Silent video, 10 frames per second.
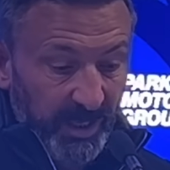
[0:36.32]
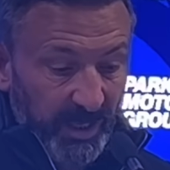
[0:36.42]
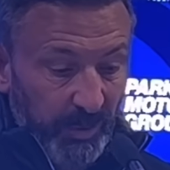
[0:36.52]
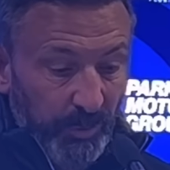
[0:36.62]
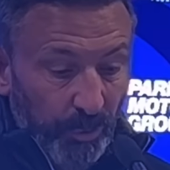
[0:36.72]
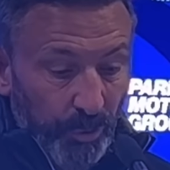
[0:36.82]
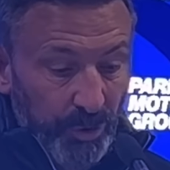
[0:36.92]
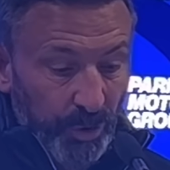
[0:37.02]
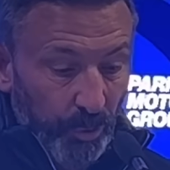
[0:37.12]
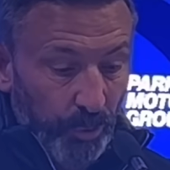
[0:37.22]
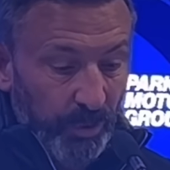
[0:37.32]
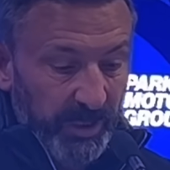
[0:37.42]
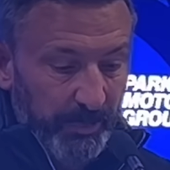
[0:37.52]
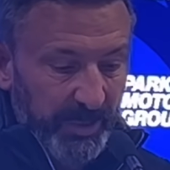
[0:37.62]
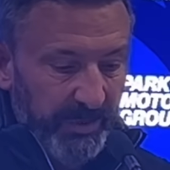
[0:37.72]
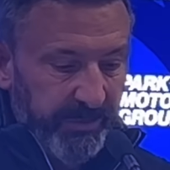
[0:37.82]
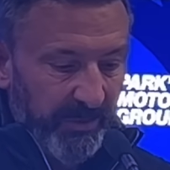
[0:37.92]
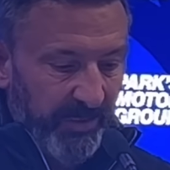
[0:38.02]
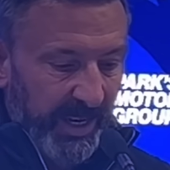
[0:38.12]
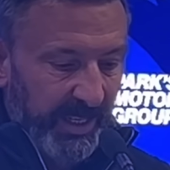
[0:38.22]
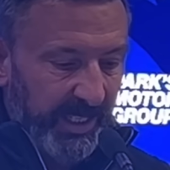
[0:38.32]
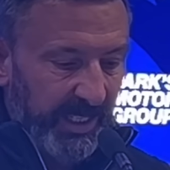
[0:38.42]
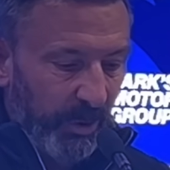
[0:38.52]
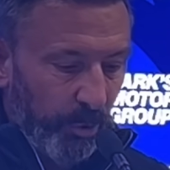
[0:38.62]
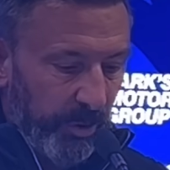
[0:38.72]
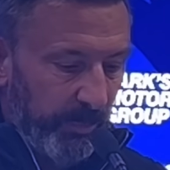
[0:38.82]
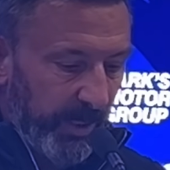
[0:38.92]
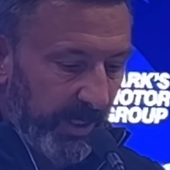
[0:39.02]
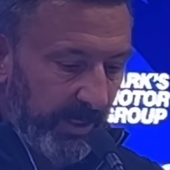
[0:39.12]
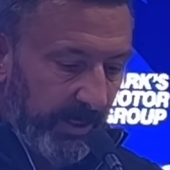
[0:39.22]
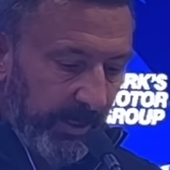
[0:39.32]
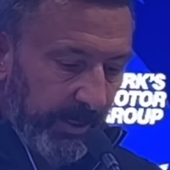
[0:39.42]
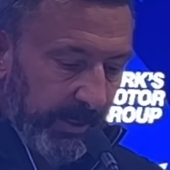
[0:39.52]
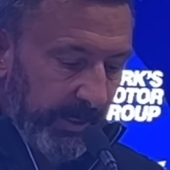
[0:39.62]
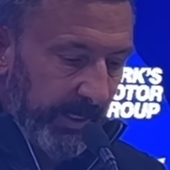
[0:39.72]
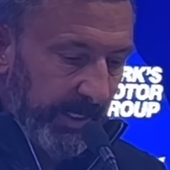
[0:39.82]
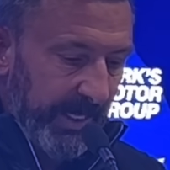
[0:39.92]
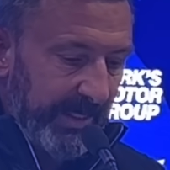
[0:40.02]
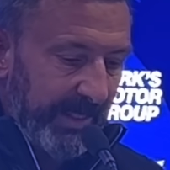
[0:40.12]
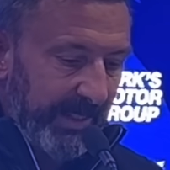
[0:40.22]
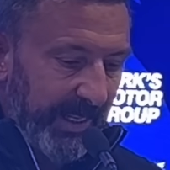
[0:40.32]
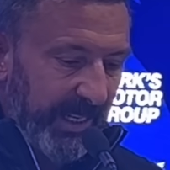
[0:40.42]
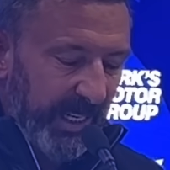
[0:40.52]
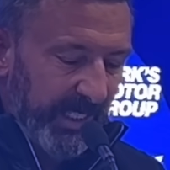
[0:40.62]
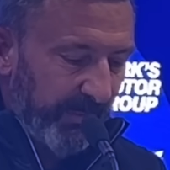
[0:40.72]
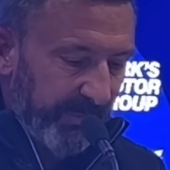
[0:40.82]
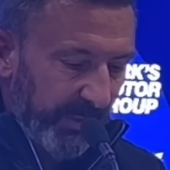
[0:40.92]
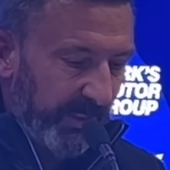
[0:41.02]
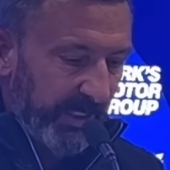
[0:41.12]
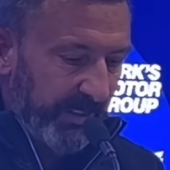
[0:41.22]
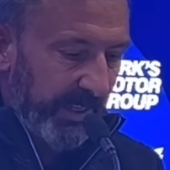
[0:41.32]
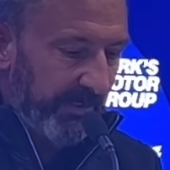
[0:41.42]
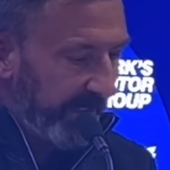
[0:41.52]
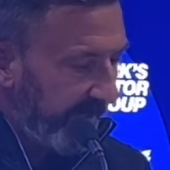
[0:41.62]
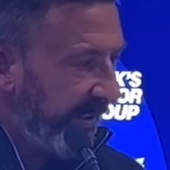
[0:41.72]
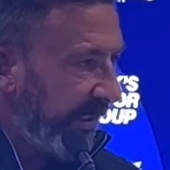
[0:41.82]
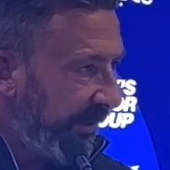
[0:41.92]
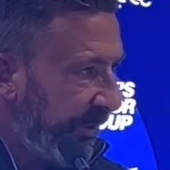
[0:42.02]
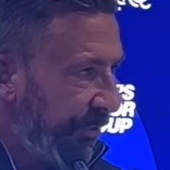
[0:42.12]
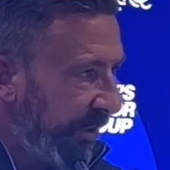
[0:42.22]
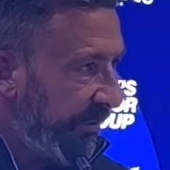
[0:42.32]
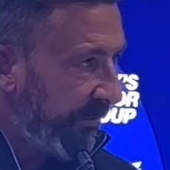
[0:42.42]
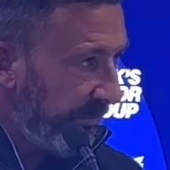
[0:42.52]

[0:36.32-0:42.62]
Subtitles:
And we lose a goal when you're praying for VAR to give you a horn, but at the end of the day, I had a feeling that Tavernier had timed his run.